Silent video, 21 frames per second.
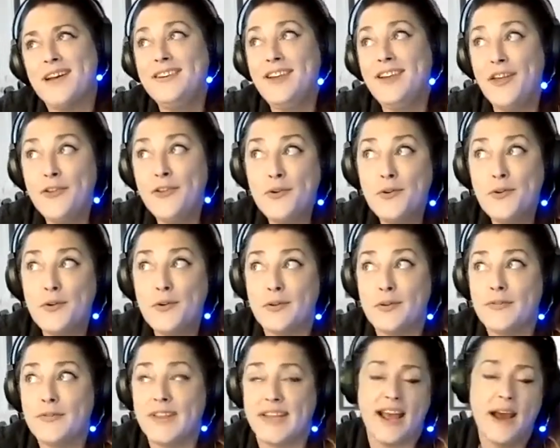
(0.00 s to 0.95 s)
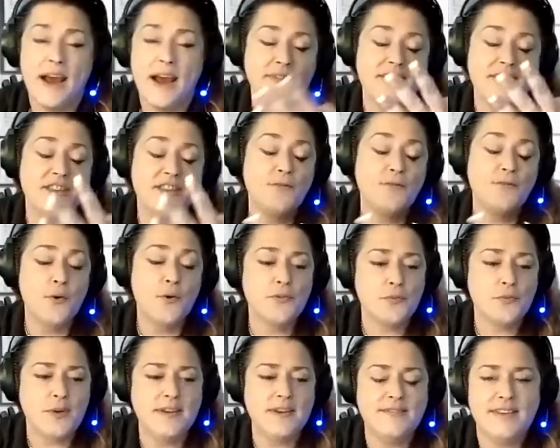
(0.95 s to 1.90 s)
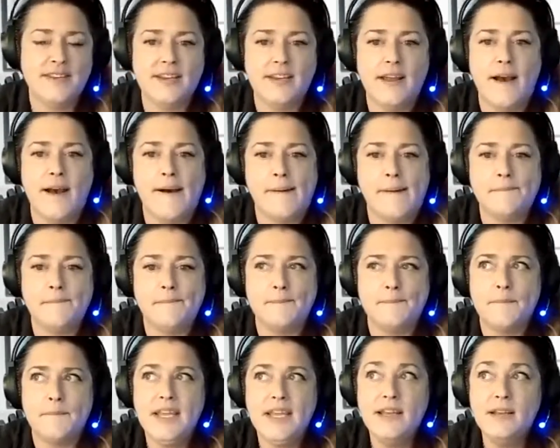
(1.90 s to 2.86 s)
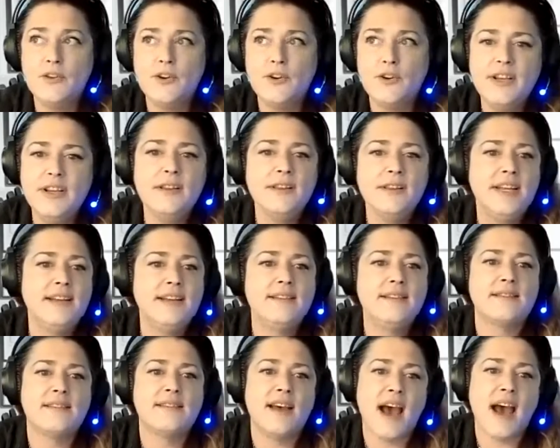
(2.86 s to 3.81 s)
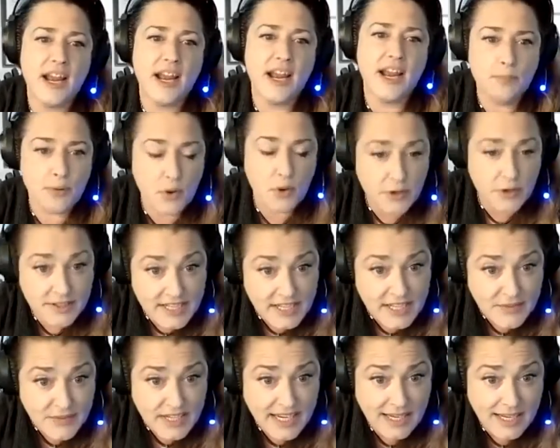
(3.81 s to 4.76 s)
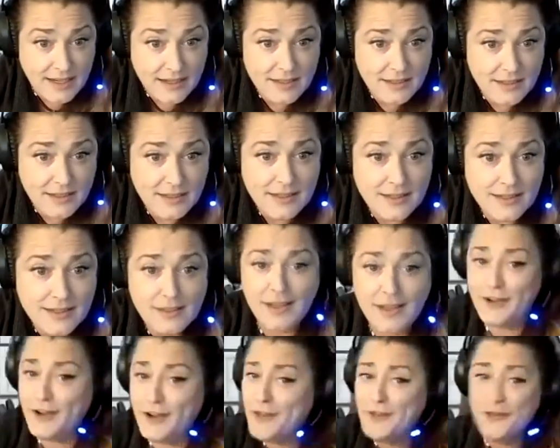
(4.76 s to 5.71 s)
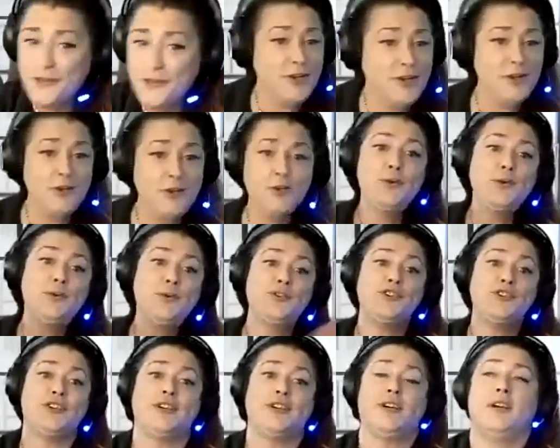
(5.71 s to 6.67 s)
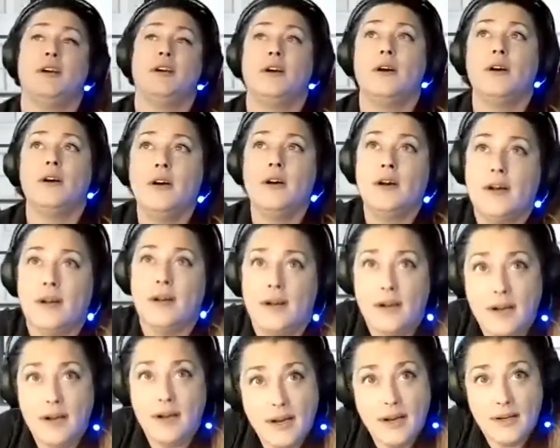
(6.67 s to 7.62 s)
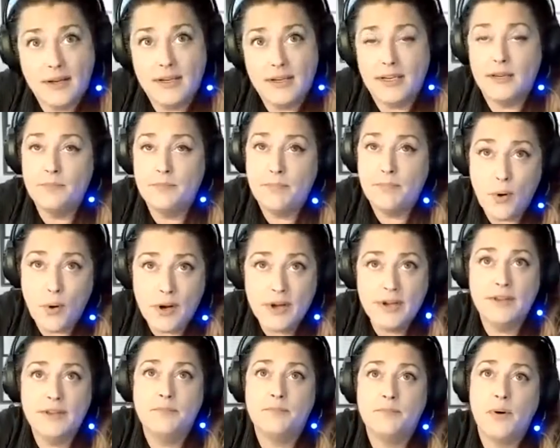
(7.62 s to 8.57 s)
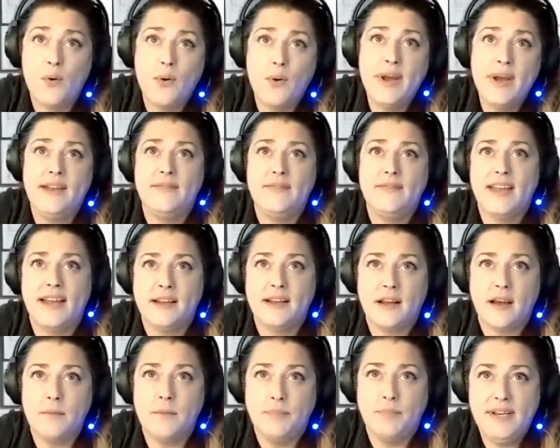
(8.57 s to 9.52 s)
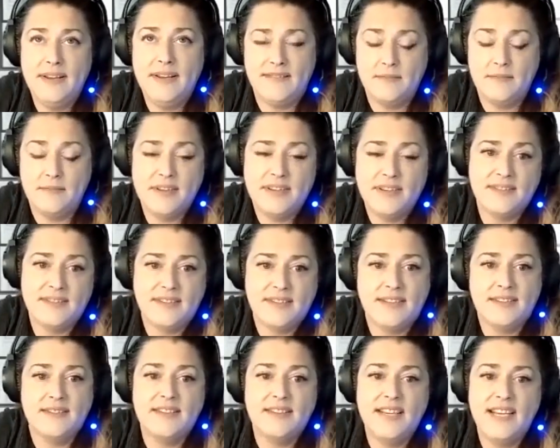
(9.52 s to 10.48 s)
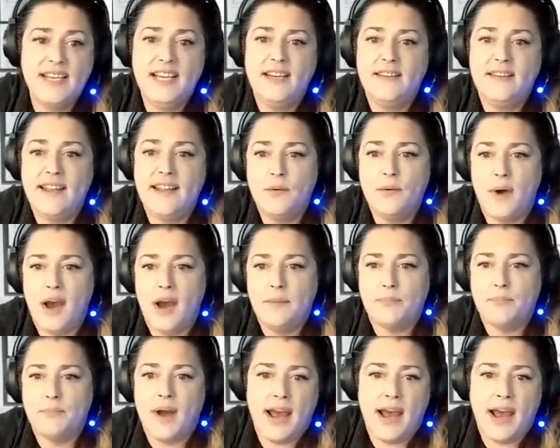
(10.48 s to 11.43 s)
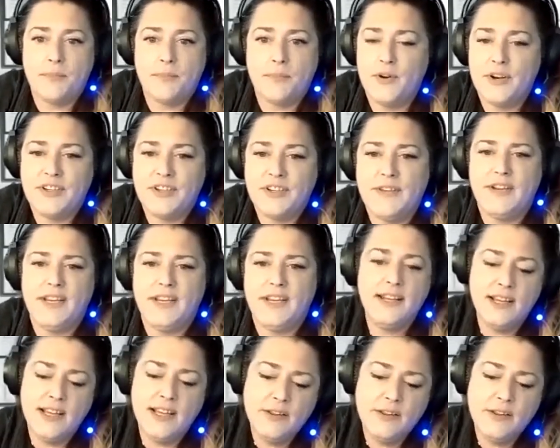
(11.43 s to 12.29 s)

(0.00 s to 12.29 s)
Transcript: Another thing, I would say the fourth reason, e-learning leads to higher productivity. Another huge, important point that companies and businesses need. They want higher productivity.